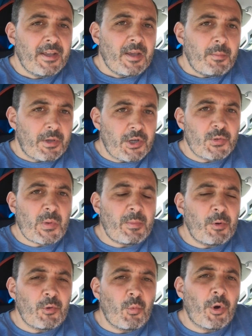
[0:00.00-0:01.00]
Because we
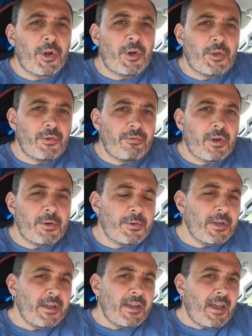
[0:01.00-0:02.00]
both work on the road,
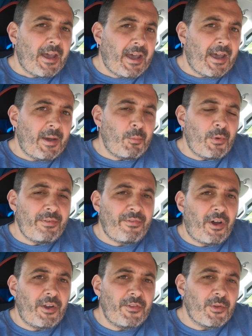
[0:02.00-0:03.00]
we
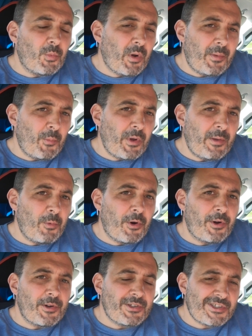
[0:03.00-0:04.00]
find that when we
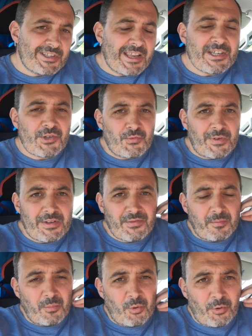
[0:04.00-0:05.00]
were stationary for
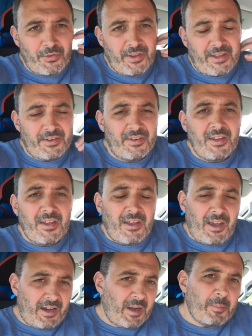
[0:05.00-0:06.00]
more than
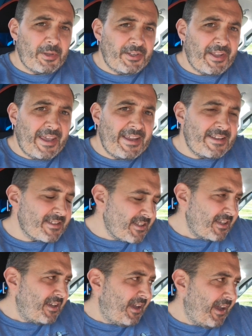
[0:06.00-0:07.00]
a couple of days,
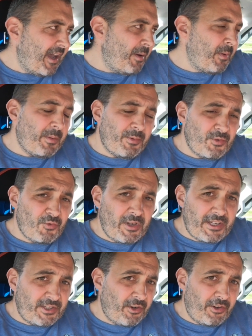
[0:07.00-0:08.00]
it was really
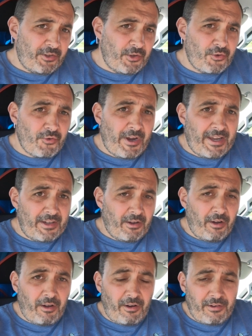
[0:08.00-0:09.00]
starting to drain
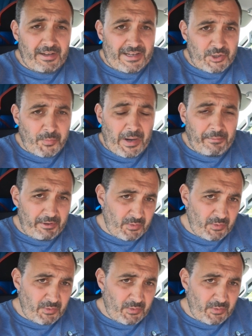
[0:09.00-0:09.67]
our leisure batteries.